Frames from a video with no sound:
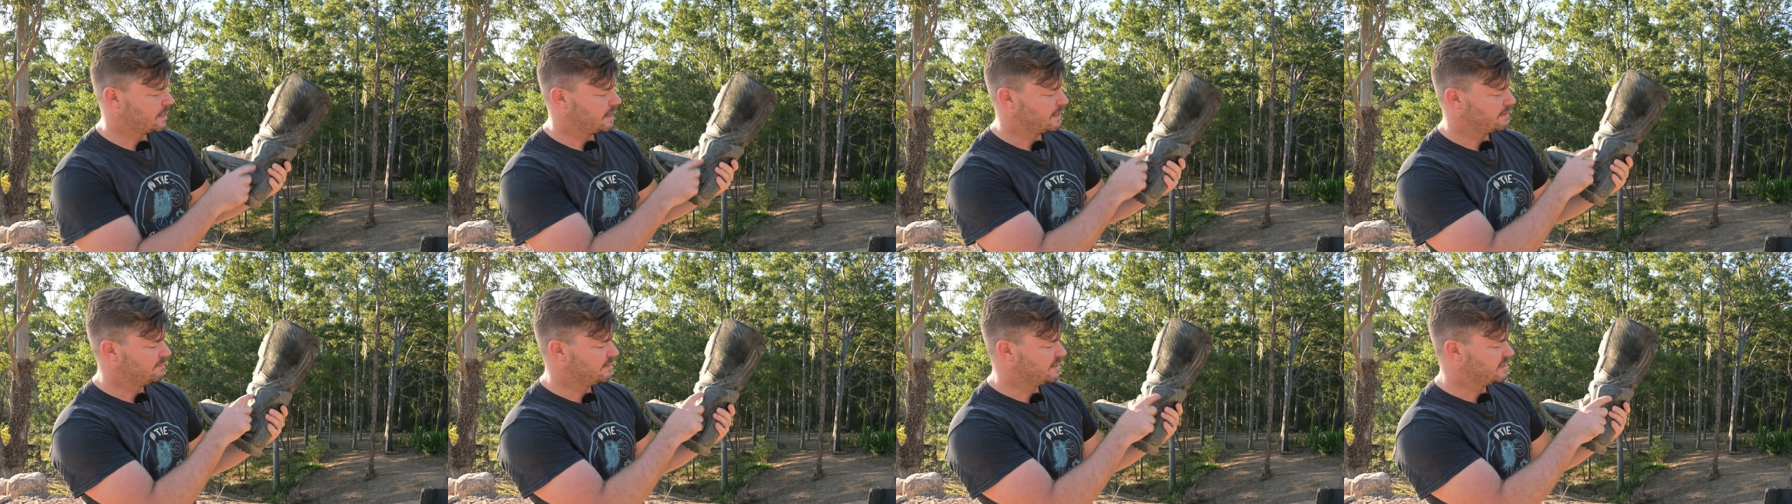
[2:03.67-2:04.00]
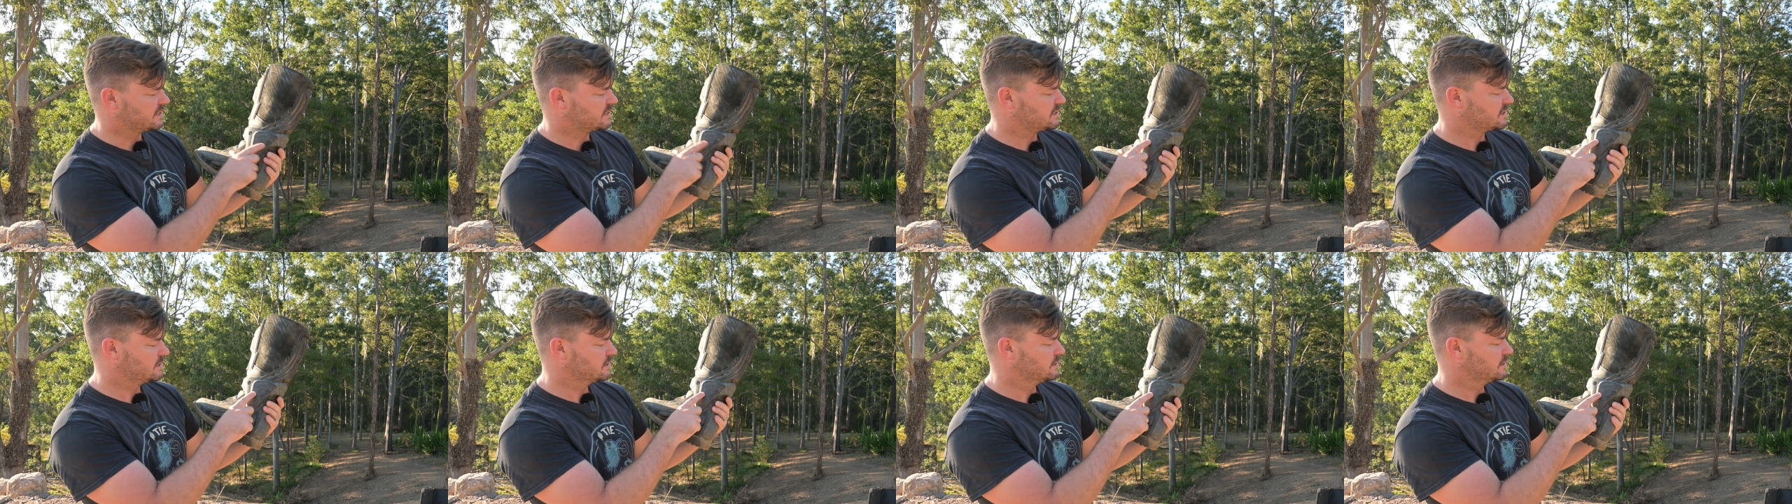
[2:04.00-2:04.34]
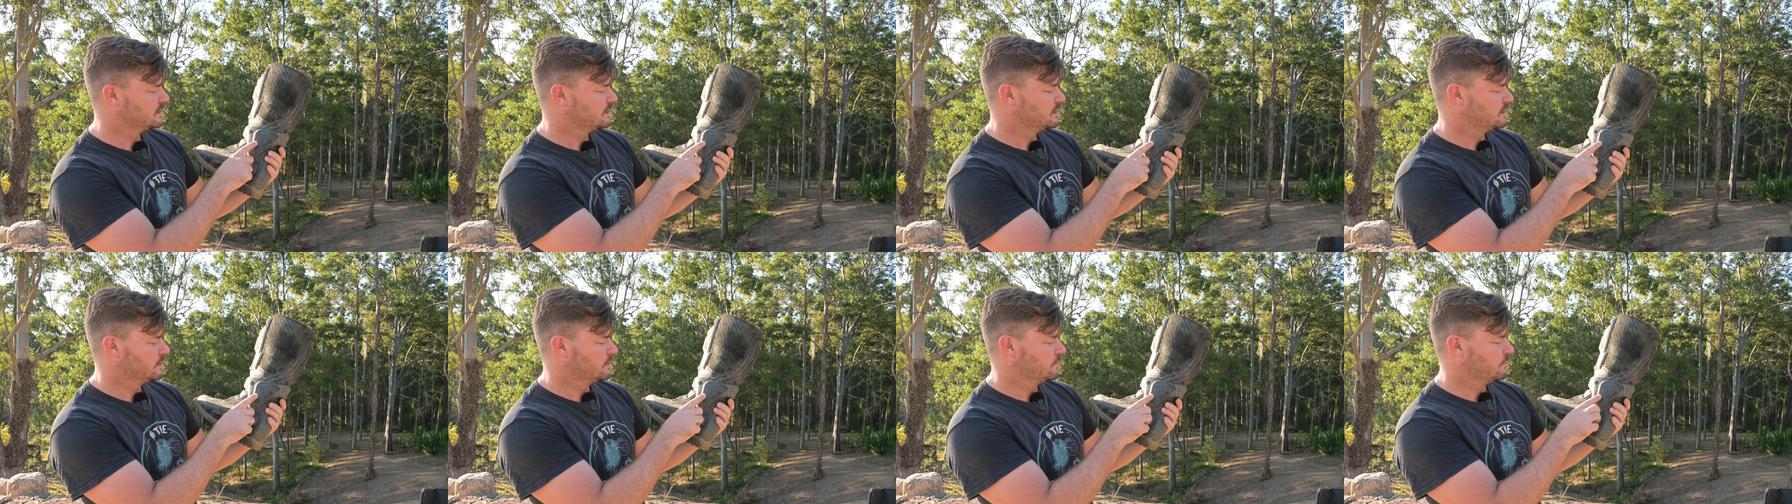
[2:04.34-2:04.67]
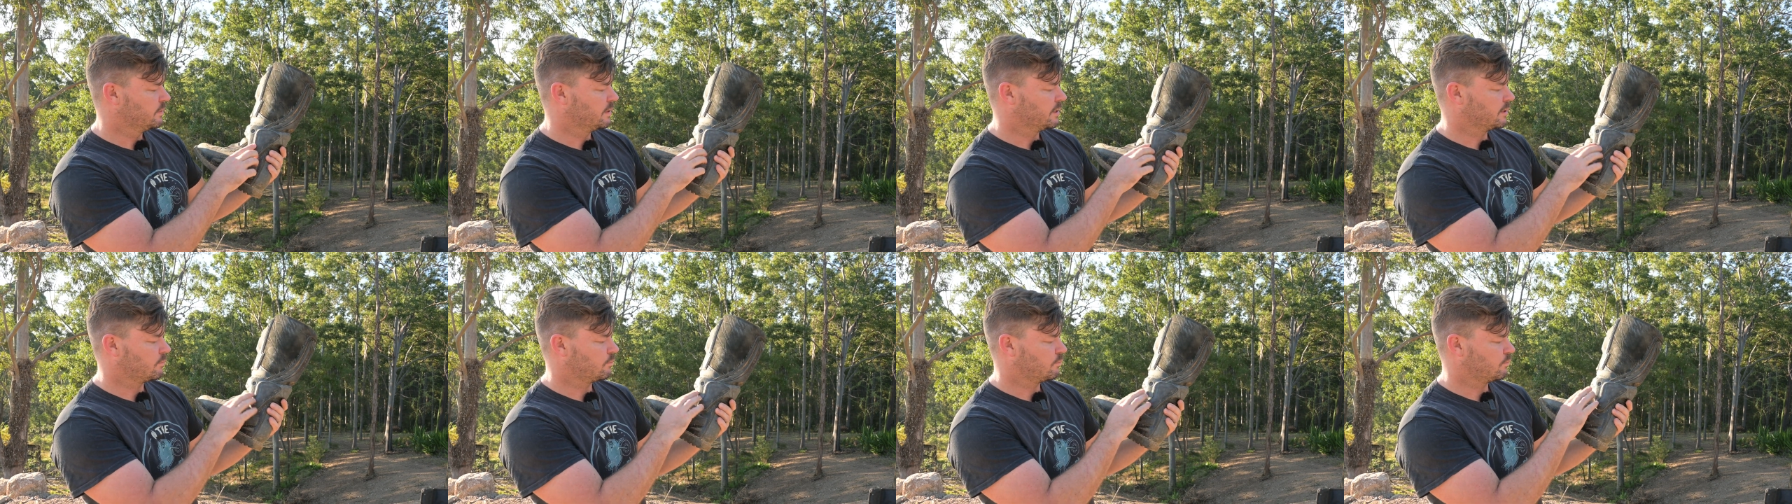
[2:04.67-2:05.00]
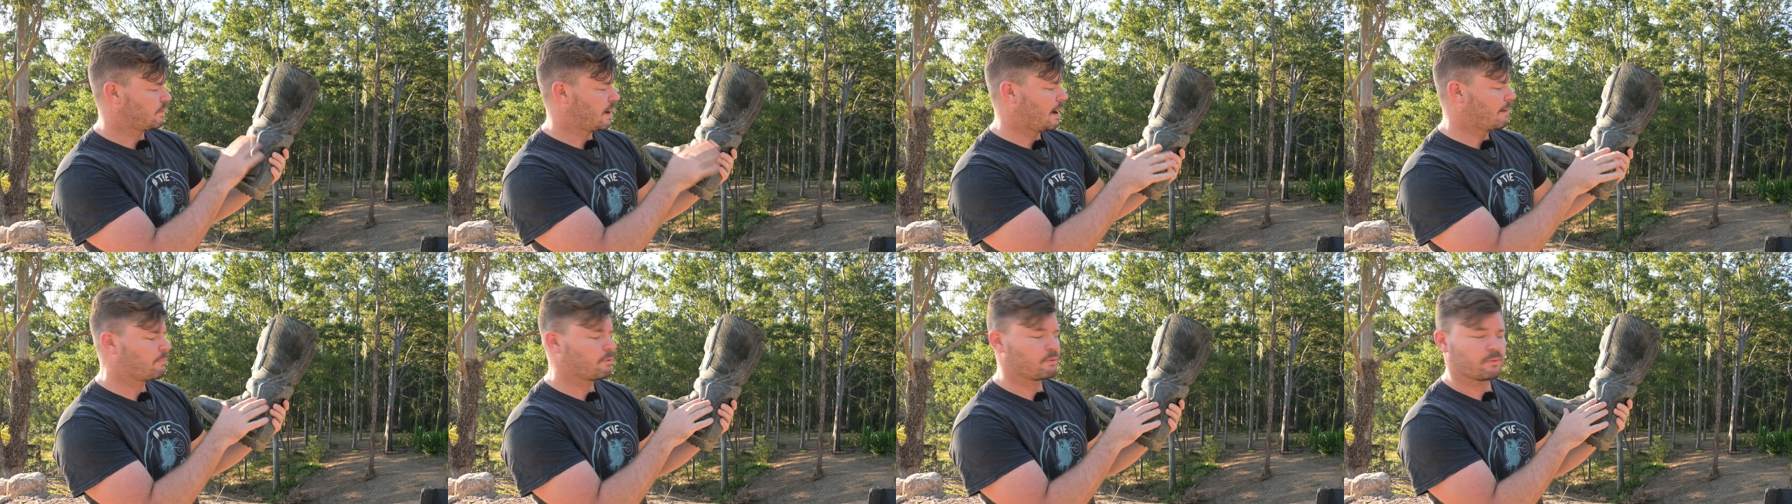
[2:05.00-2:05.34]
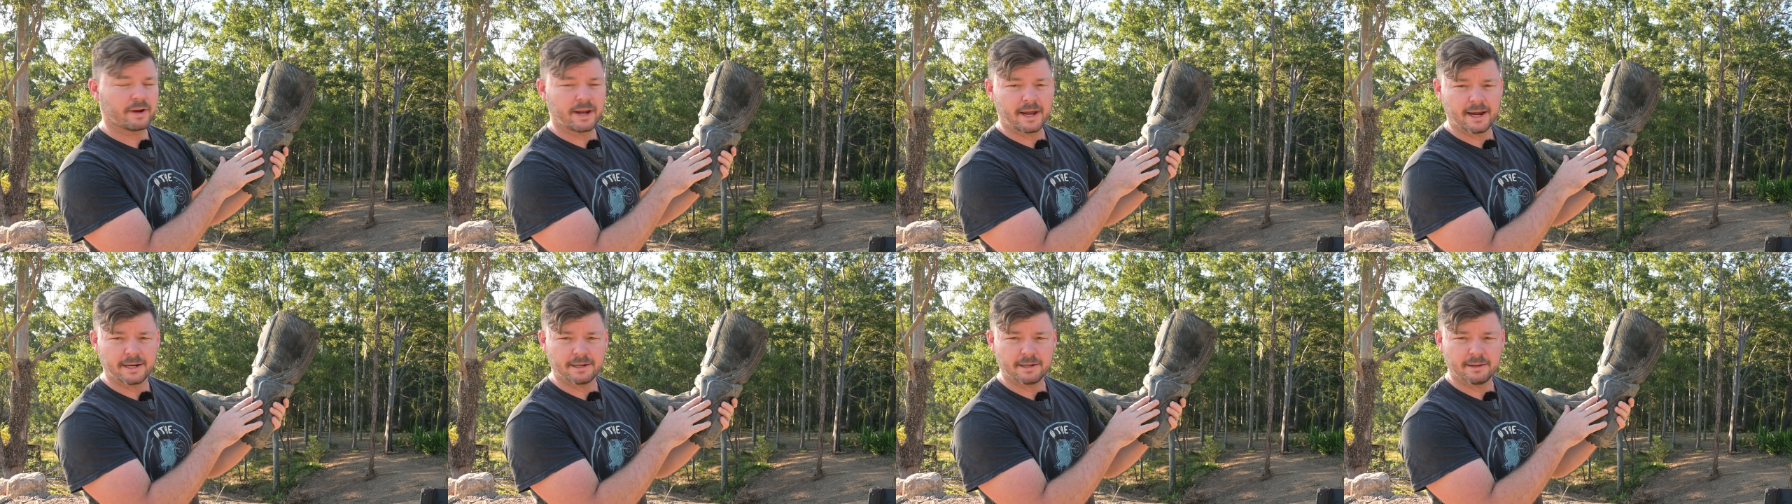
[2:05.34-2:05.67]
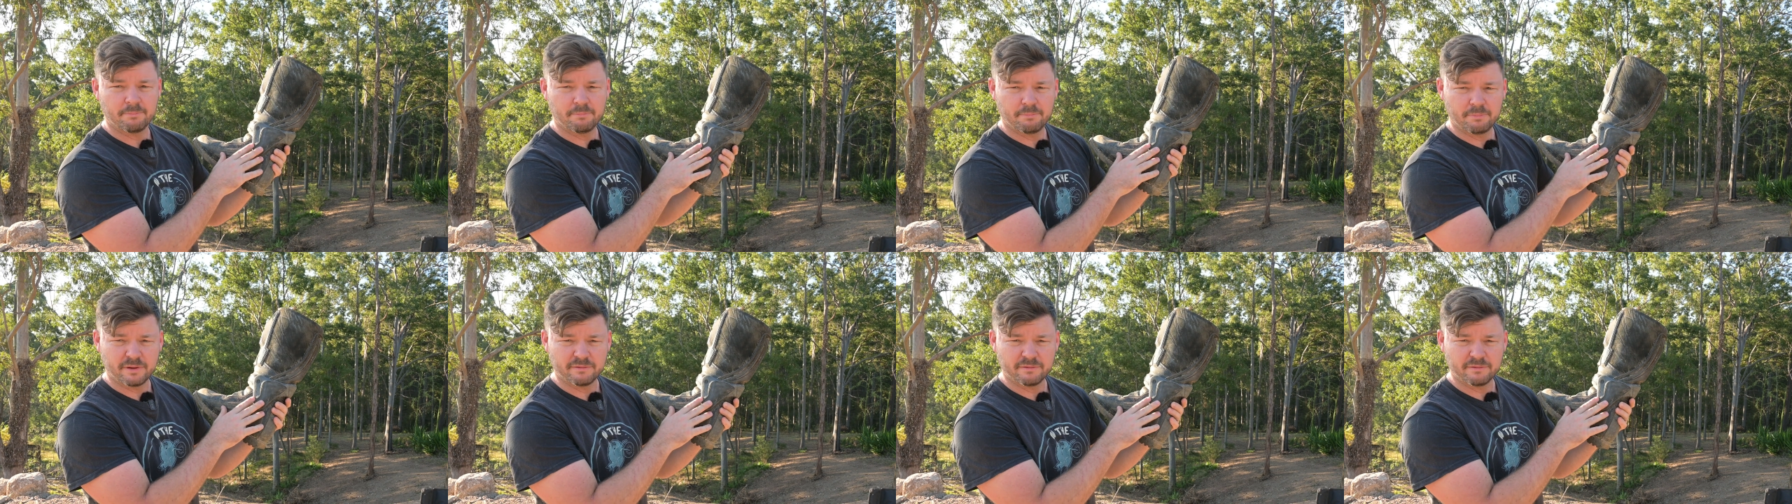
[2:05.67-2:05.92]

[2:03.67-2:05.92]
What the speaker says: And this, we've got a wraparound